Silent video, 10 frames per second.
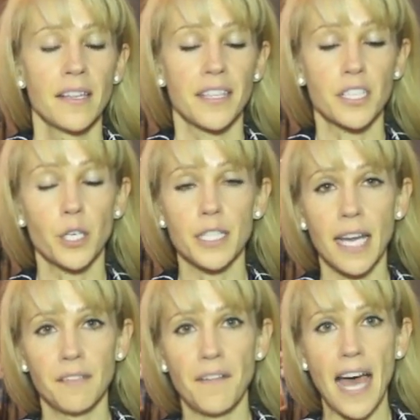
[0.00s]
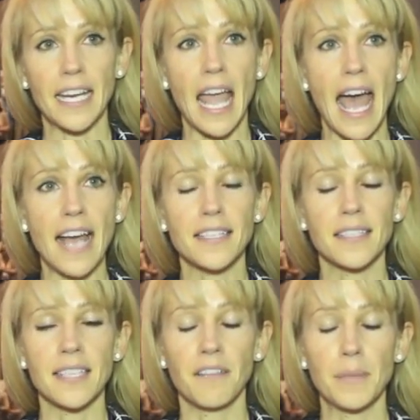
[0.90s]
the short-chain fatty
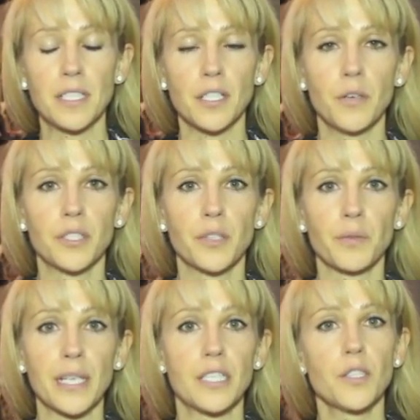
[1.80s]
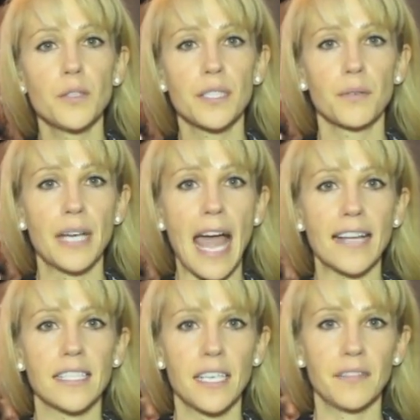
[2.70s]
acids have been shown to reduce the
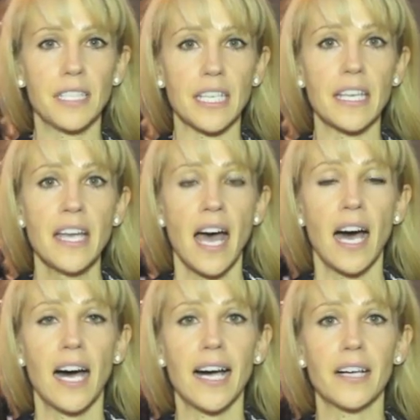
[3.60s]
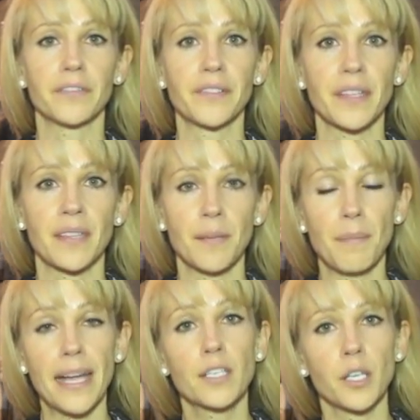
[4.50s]
reactivity of the
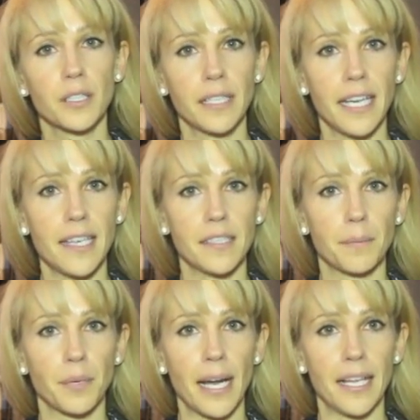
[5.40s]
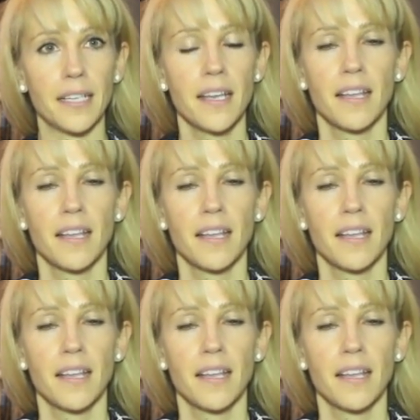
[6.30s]
microglia in the brain.